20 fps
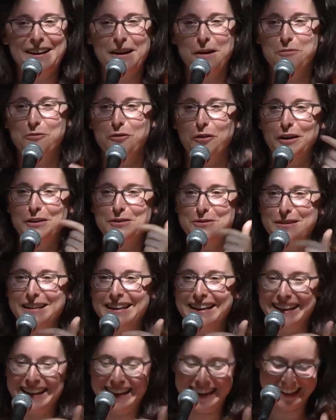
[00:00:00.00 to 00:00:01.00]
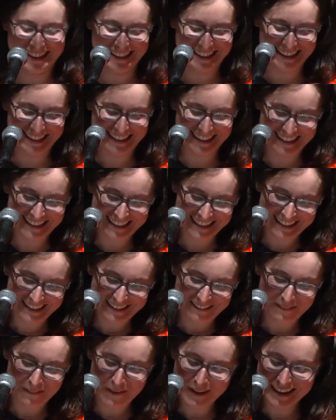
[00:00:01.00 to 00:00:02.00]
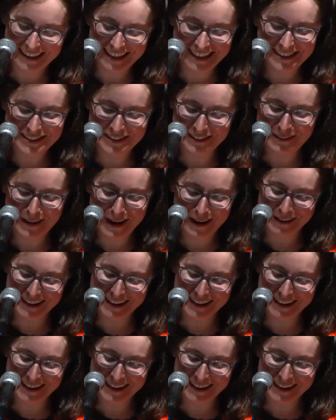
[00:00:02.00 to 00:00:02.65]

Before I do that again. Wow,